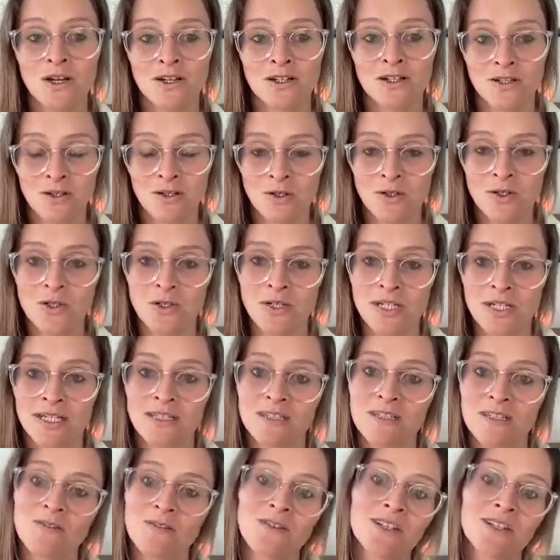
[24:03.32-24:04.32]
are nutrient
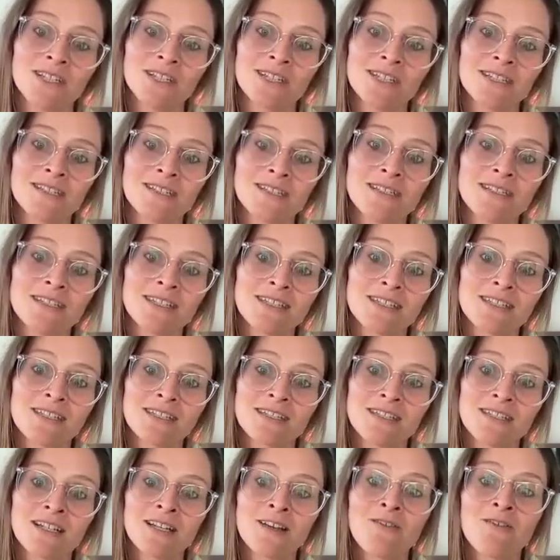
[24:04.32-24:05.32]
deficient,
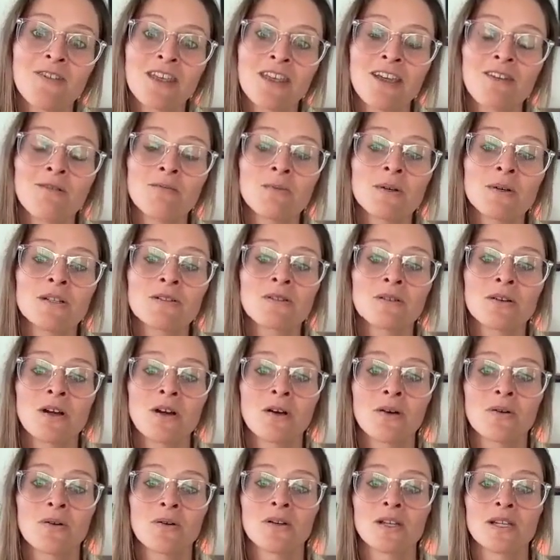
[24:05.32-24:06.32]
if they've been
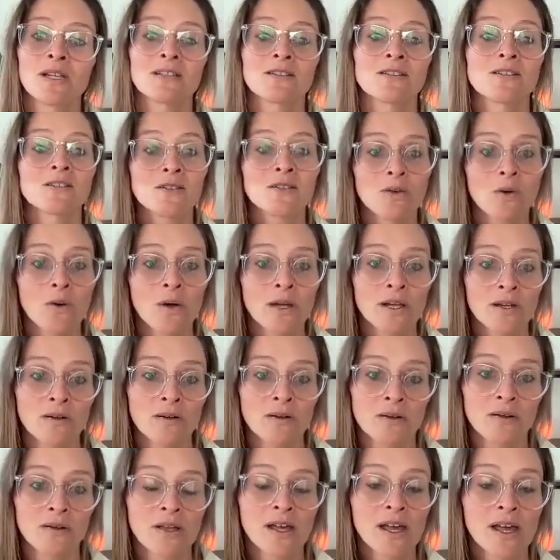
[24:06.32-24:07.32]
grown in
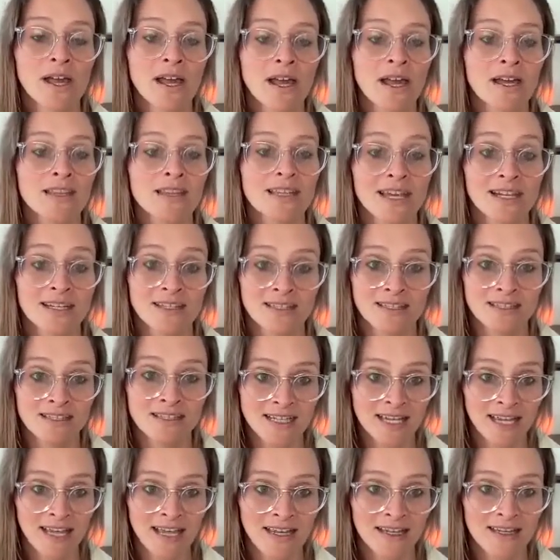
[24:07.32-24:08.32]
soil that is
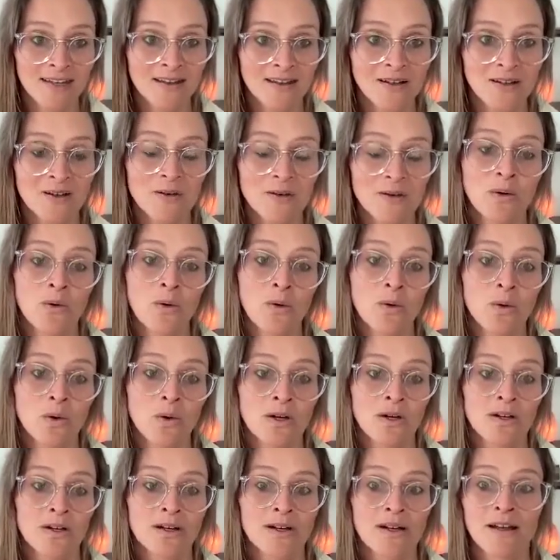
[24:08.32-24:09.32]
dead
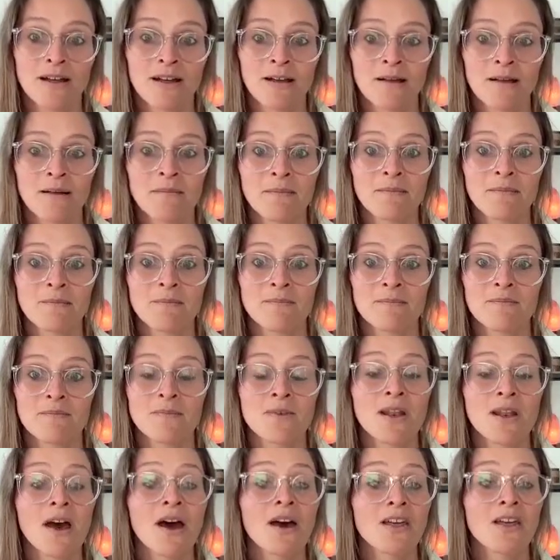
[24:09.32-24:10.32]
or
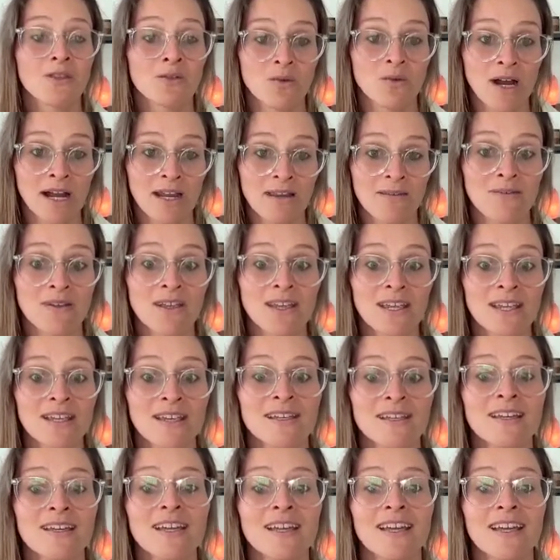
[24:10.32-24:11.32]
not
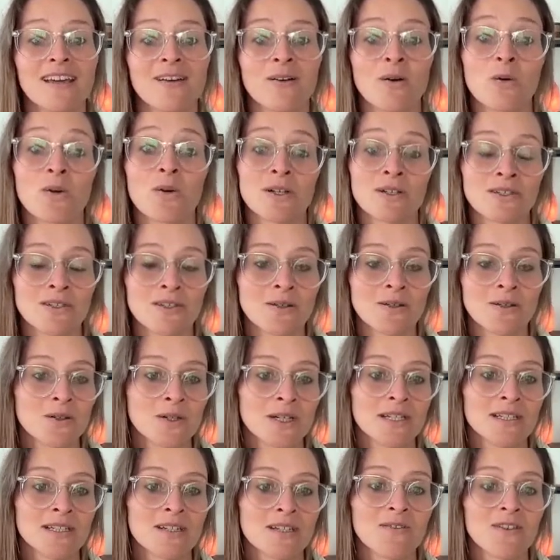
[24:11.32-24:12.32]
thriving or is
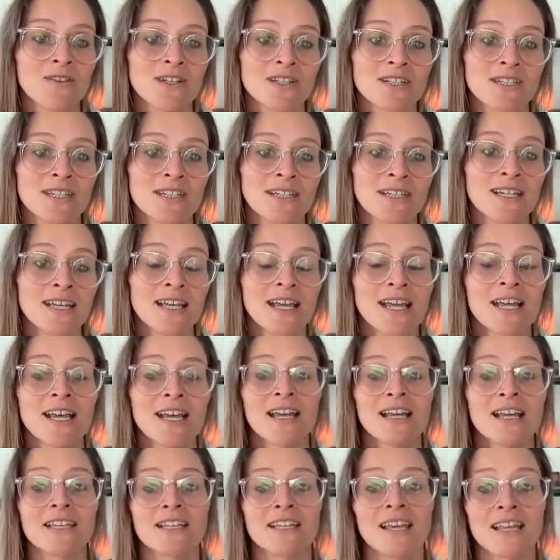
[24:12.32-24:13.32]
nutrient deficient,
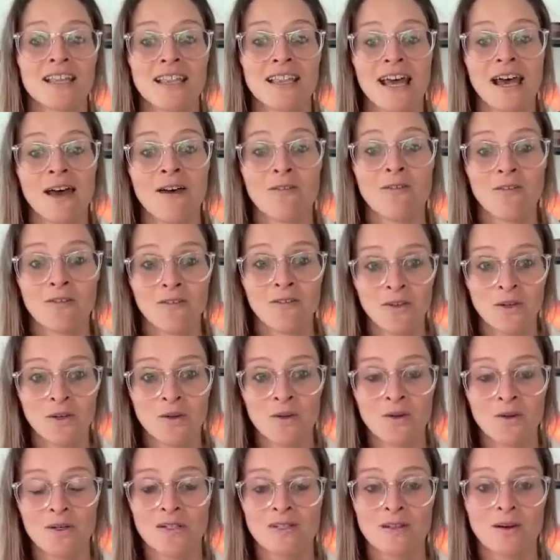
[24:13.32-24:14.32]
then that
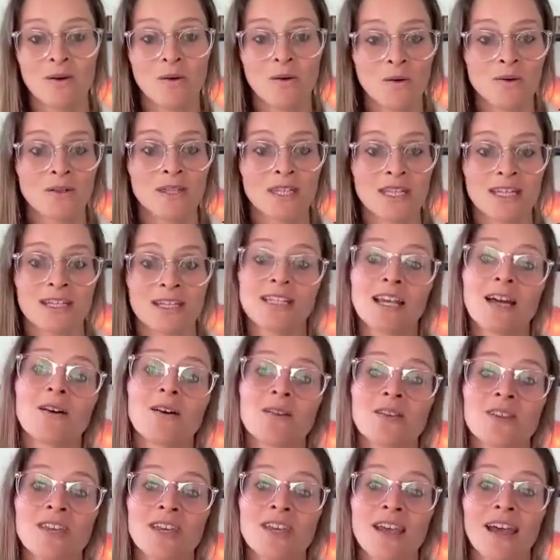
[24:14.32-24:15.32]
food is only as
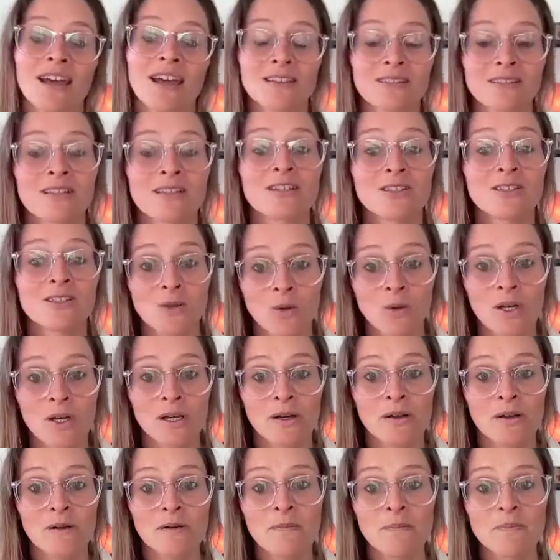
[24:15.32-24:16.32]
healthy as the
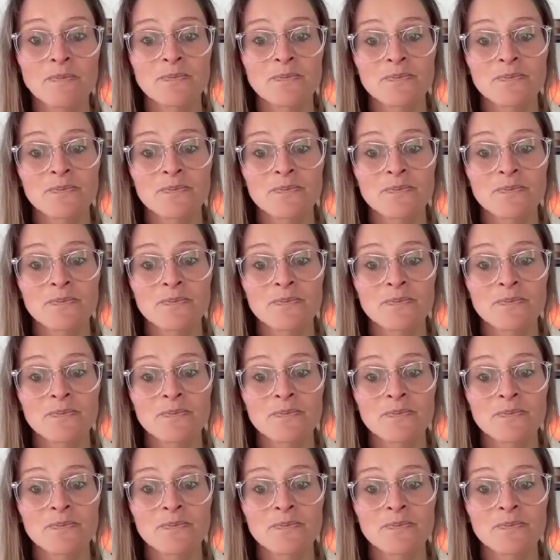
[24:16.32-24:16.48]
soil.